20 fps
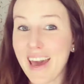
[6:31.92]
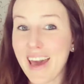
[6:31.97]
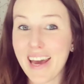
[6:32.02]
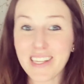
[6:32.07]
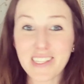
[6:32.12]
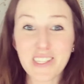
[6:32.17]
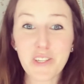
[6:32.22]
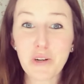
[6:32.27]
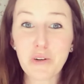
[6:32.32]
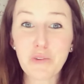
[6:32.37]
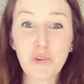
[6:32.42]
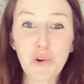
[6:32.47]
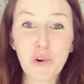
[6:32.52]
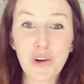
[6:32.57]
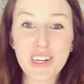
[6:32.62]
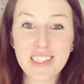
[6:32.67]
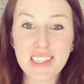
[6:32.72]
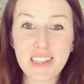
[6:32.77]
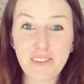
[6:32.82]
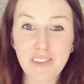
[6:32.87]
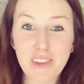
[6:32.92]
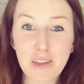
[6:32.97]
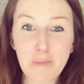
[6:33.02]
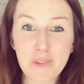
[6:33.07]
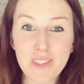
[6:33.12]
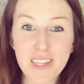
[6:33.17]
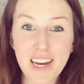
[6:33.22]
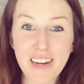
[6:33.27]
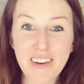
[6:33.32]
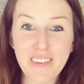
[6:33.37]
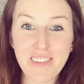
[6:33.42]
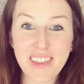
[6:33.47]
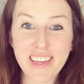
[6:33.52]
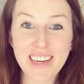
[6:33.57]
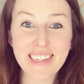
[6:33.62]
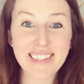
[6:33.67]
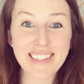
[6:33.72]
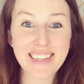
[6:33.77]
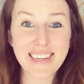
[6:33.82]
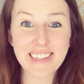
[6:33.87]
And so, of course, the flip side of
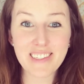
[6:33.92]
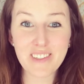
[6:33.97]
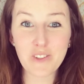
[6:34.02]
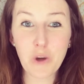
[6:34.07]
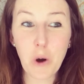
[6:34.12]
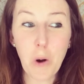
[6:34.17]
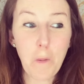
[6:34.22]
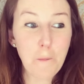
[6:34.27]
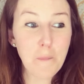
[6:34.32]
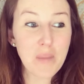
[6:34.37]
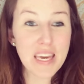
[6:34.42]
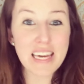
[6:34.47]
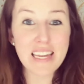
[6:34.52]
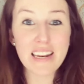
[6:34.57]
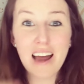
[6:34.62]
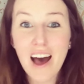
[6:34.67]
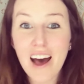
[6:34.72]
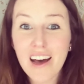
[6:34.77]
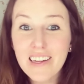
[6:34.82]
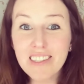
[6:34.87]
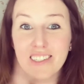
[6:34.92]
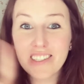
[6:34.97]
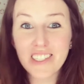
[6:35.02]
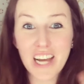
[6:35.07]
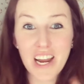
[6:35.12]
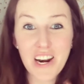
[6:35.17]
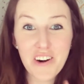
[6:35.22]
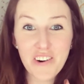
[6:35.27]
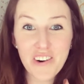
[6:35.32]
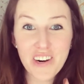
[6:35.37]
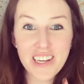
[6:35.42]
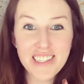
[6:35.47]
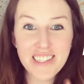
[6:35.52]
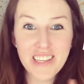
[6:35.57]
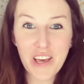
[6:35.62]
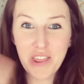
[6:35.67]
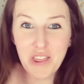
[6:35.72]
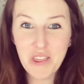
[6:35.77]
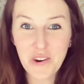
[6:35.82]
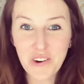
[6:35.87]
this is don't be an ungenerous
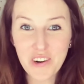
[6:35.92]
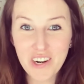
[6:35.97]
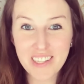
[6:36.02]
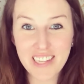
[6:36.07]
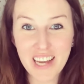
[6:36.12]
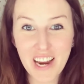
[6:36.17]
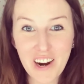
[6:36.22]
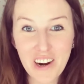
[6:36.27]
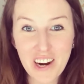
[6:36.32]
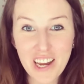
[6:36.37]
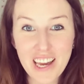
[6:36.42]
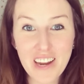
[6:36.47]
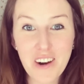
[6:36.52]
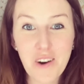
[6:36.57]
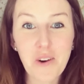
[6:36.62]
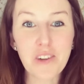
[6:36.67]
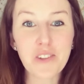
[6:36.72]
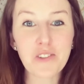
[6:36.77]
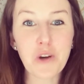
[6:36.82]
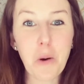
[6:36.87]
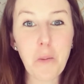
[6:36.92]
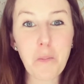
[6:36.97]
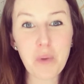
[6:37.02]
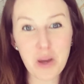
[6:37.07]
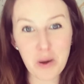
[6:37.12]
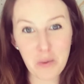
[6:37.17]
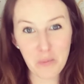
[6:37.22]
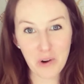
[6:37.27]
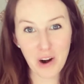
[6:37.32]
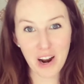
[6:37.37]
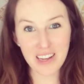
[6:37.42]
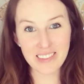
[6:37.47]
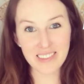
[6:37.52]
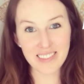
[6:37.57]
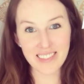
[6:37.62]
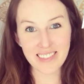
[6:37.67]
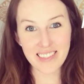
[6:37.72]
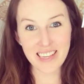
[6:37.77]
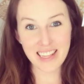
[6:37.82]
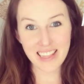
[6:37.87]
authoritarian, or don't be a
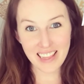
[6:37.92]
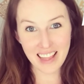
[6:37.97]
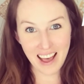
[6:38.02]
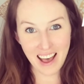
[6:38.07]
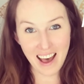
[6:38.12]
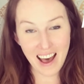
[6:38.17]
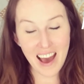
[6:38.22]
bridezilla.